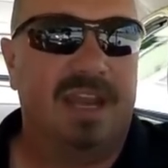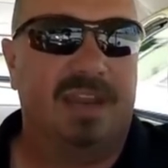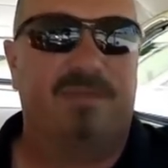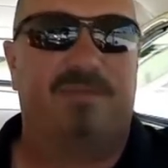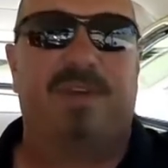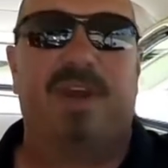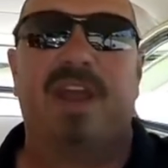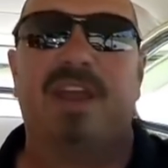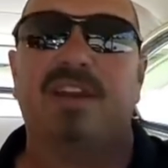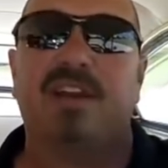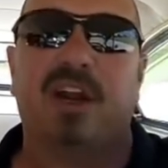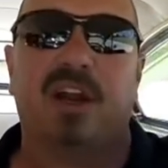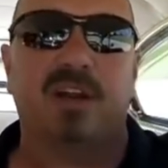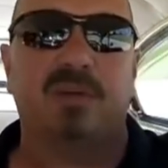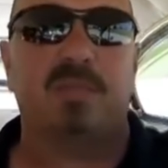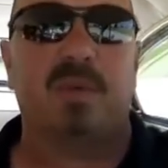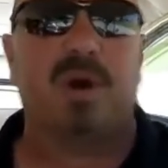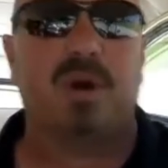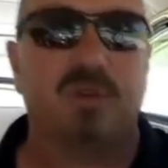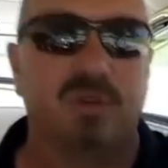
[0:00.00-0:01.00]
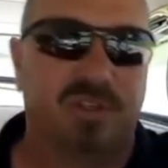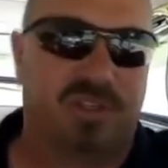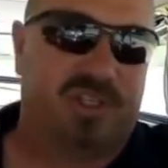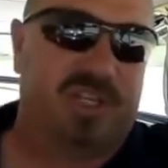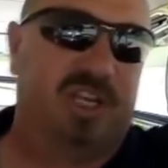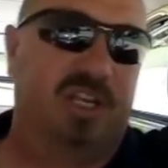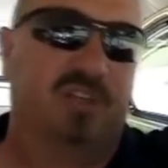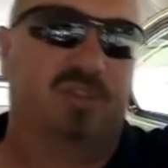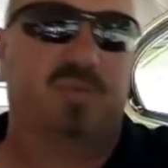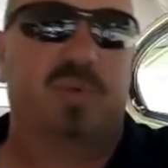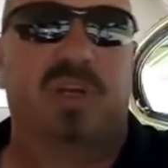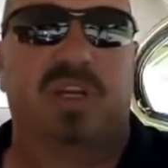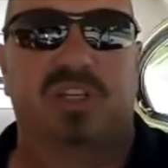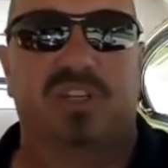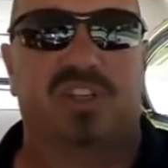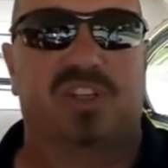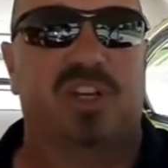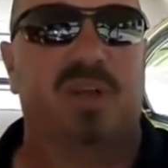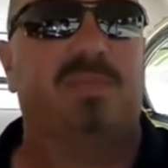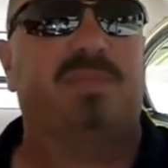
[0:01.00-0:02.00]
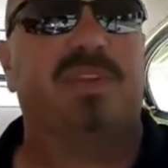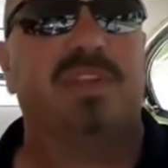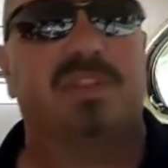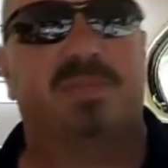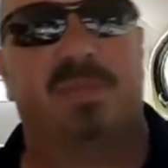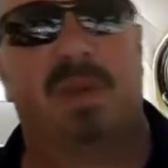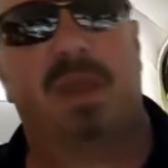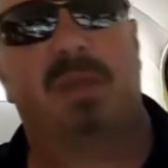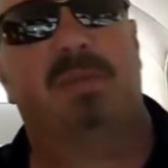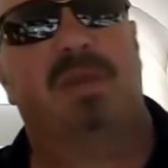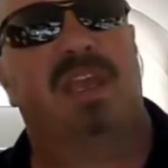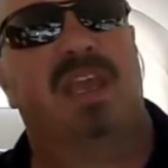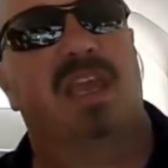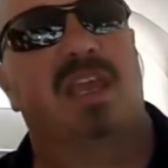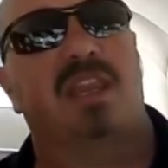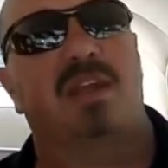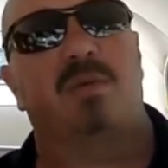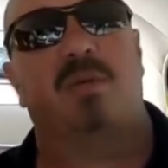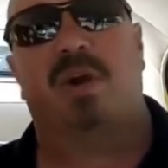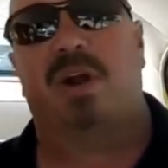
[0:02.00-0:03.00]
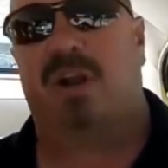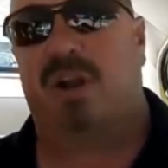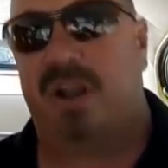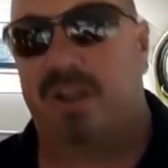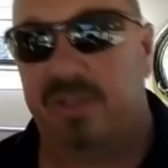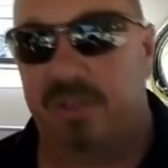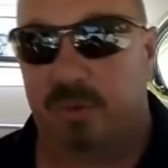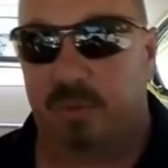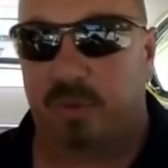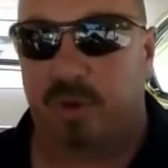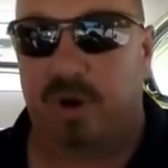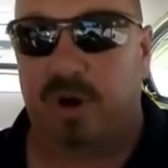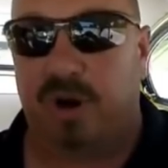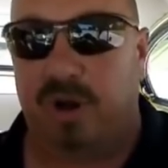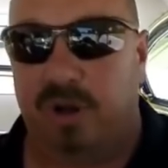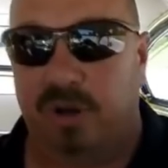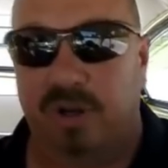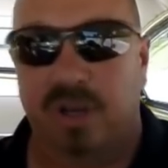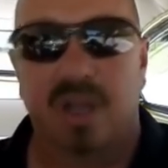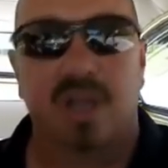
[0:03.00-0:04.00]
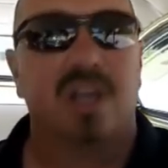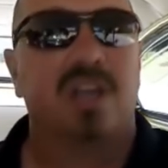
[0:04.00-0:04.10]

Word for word: And at Vanguard Motor Sales, we can ship this baby anywhere in the world